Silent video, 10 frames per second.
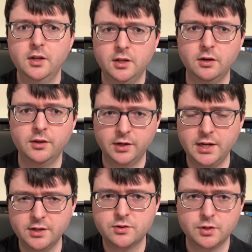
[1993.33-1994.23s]
there
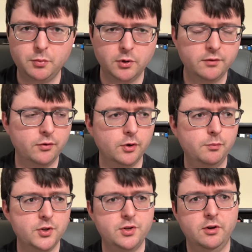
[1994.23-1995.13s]
is support for
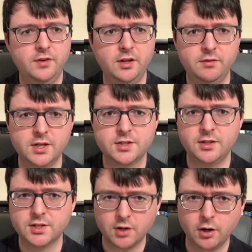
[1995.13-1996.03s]
preserving
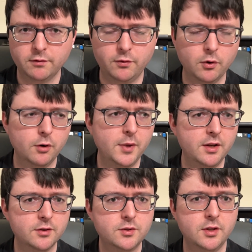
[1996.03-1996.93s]
this art form,
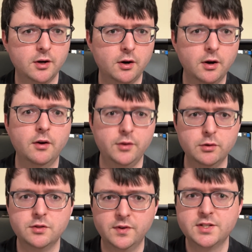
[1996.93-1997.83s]
and there are
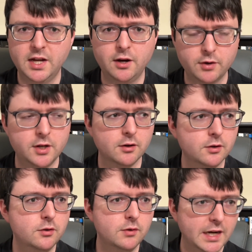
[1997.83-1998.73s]
those of us out here
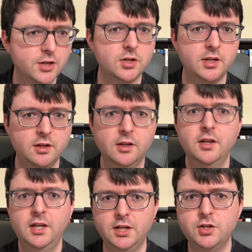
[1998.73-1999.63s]
who actually
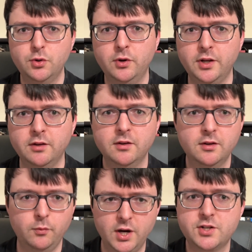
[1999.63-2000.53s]
enjoy
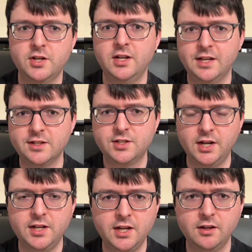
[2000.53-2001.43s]
watching and
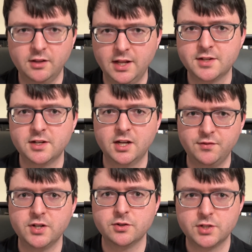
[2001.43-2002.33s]
studying classic
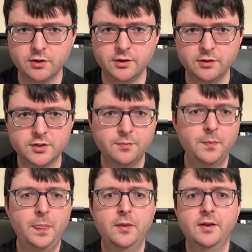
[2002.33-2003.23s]
adventure serials.
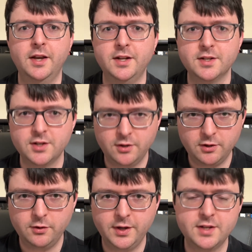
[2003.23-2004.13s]
And as
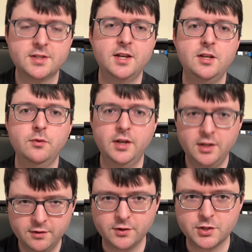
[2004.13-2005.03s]
always, thank you
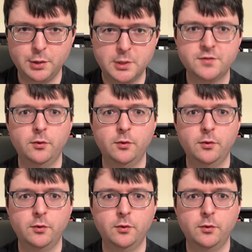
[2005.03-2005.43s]
ever so much for